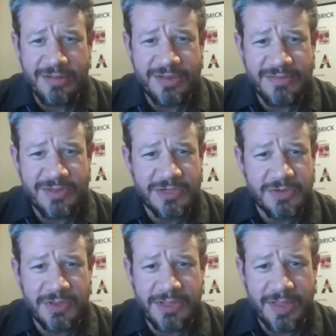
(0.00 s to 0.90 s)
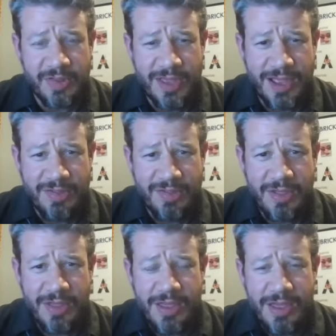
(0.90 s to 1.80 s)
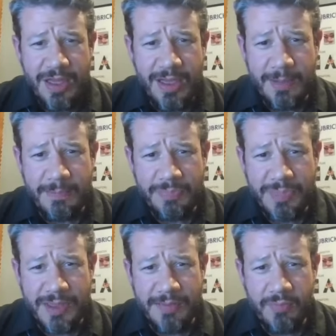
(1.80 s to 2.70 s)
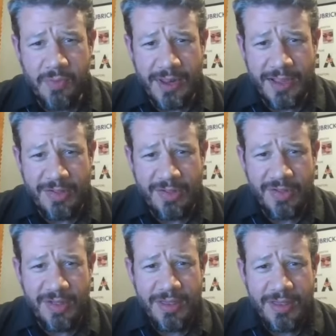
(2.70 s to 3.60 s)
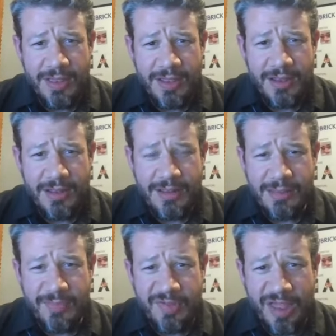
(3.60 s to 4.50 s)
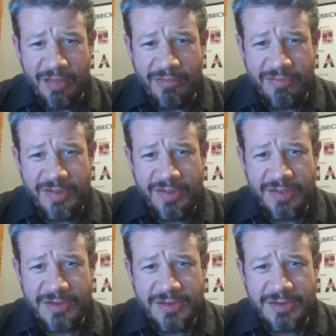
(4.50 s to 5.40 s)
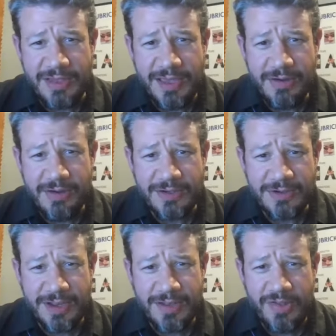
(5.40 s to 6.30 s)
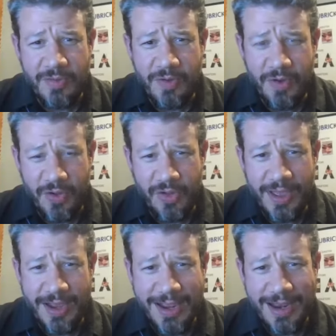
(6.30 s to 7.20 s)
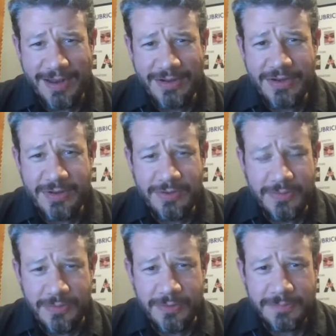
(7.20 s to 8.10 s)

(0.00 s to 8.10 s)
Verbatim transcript: individual in this cast, um, you know, brings themselves uh, to the character, and so all I had to do